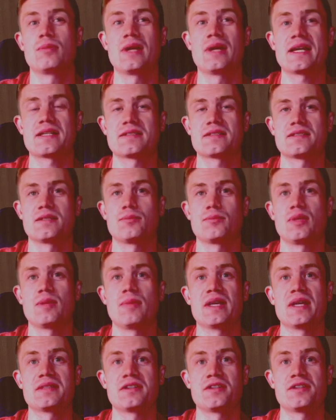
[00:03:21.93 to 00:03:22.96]
Black is simply
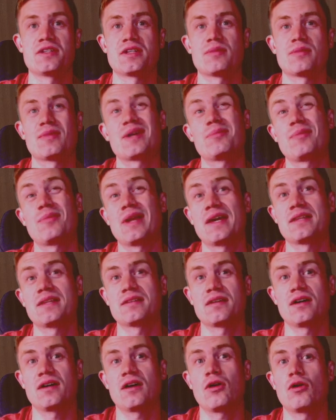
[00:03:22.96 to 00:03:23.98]
better here, but played
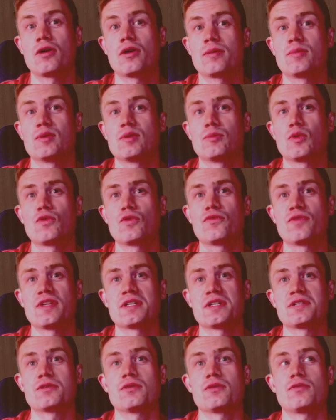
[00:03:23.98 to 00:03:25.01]
a horrible move
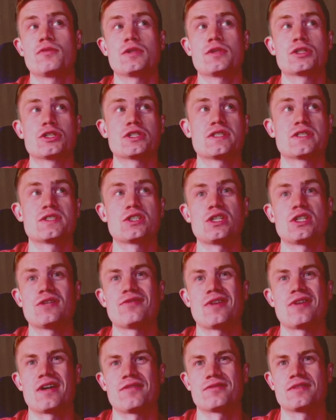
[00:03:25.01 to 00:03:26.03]
here, which is
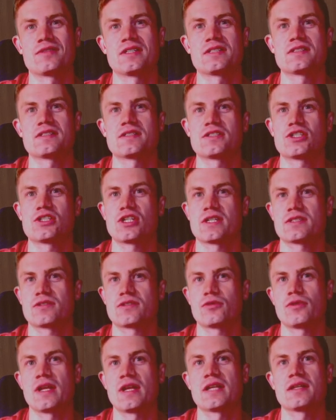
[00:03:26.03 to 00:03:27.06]
g5. This is just
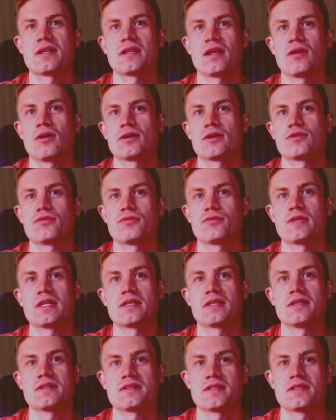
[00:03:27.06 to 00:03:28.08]
creating a lot of
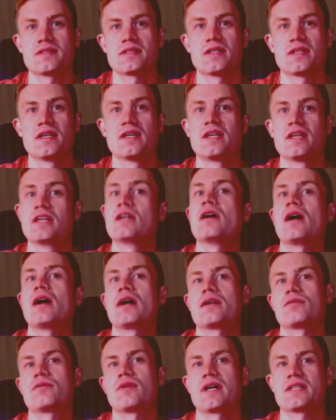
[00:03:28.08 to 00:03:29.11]
weaknesses,
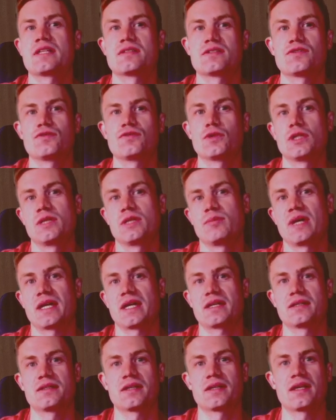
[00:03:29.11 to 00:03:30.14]
and white is fully
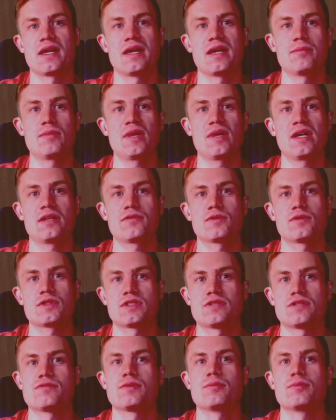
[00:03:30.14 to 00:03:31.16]
back in the game and was
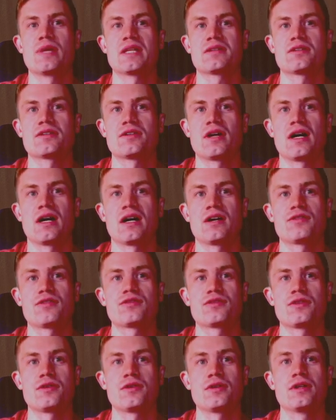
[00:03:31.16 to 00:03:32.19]
even better
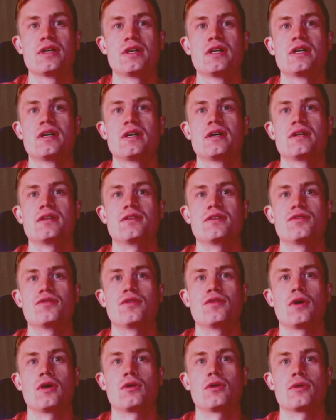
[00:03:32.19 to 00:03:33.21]
after the
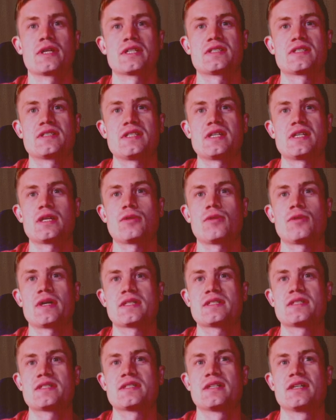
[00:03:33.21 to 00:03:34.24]
following
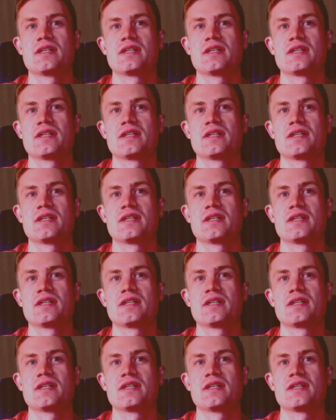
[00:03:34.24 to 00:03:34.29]
sequence.